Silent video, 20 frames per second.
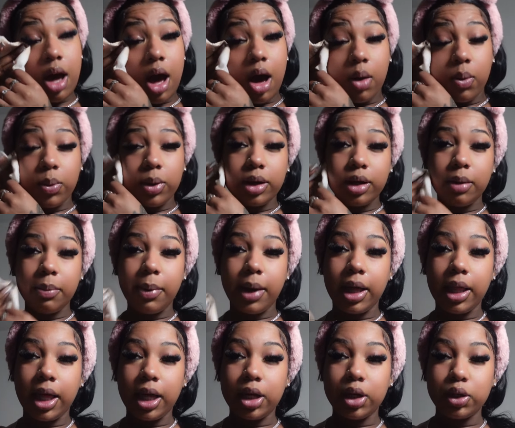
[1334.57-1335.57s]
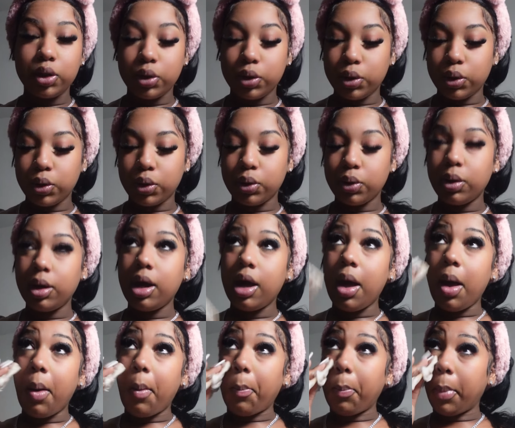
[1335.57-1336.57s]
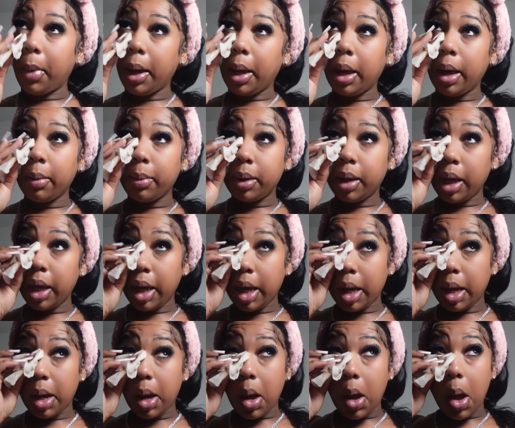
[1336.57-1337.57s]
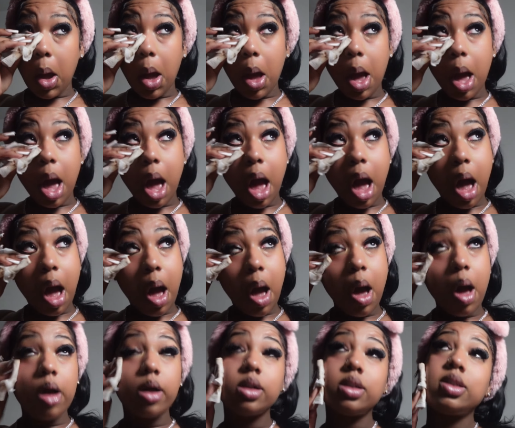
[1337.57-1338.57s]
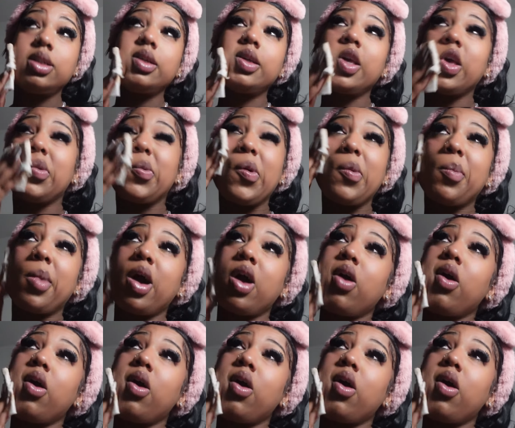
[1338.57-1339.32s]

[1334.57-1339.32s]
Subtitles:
I want to buy like a little makeup kit to keep in my